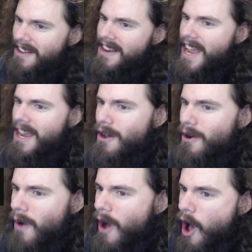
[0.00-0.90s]

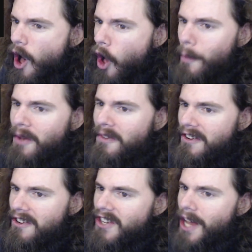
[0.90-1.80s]
NATO
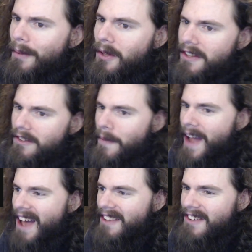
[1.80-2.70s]
almost doubled this
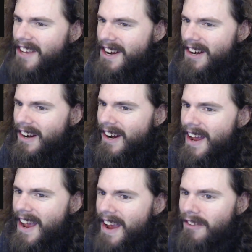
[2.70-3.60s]
past year
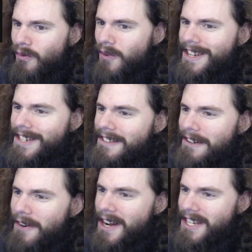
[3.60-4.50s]
as Russia's
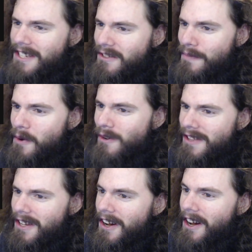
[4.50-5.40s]
aggression spooked
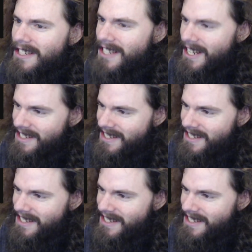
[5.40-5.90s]
the continent.